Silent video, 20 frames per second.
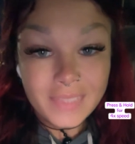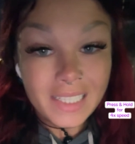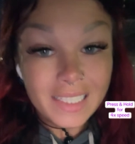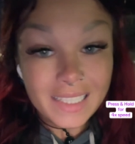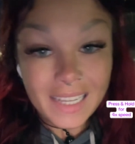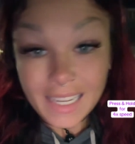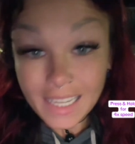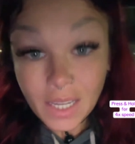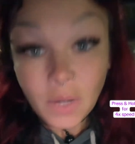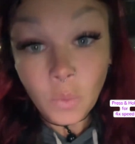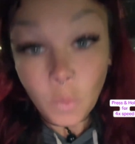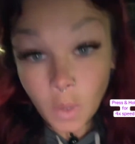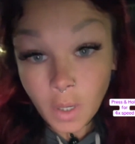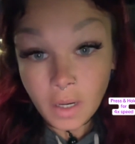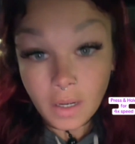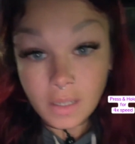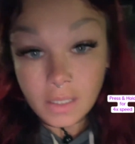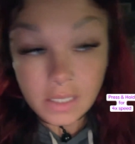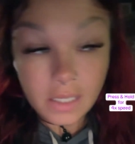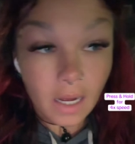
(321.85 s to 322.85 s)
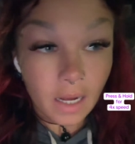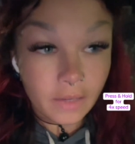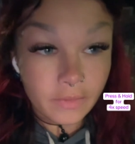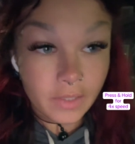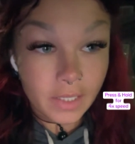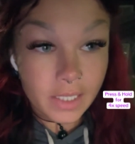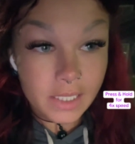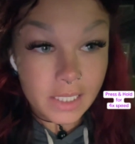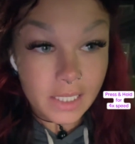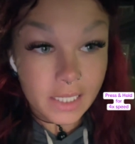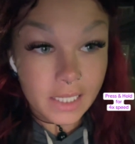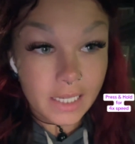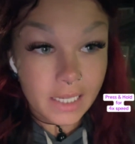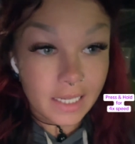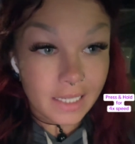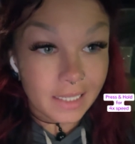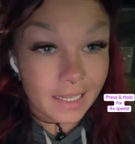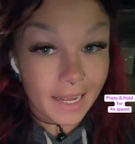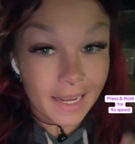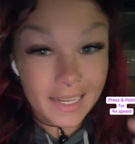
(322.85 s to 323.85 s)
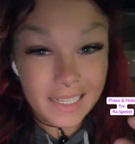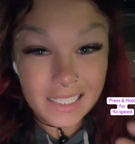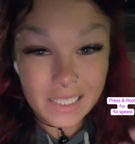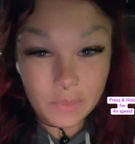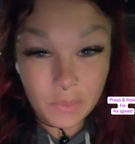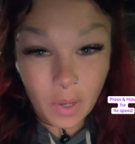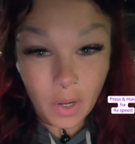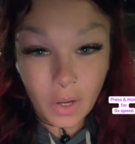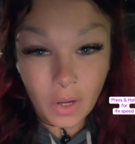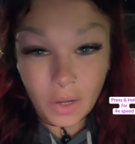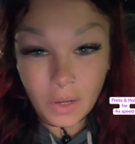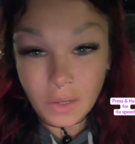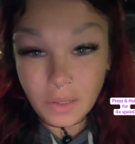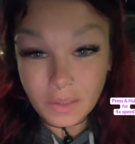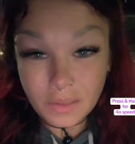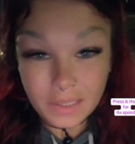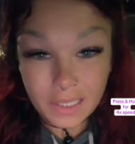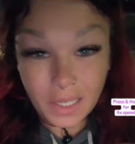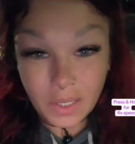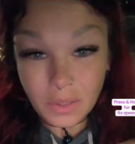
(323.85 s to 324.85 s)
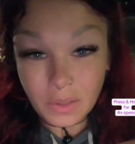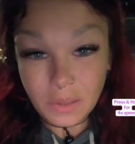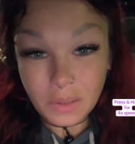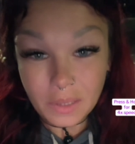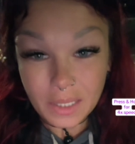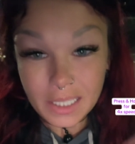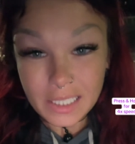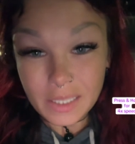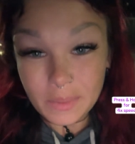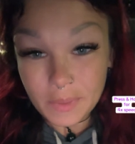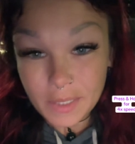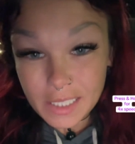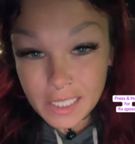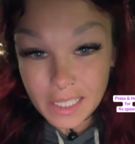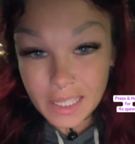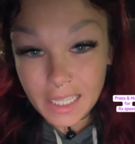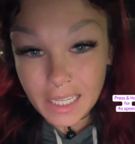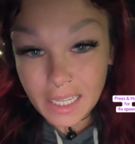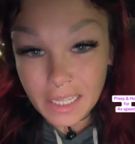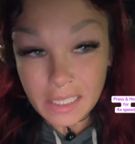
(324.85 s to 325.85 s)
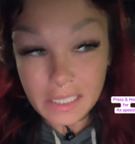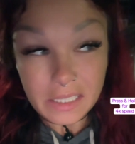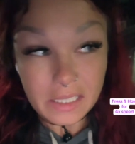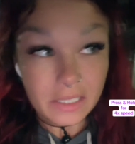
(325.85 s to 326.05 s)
like it works obviously in like small little itsy bitsy things,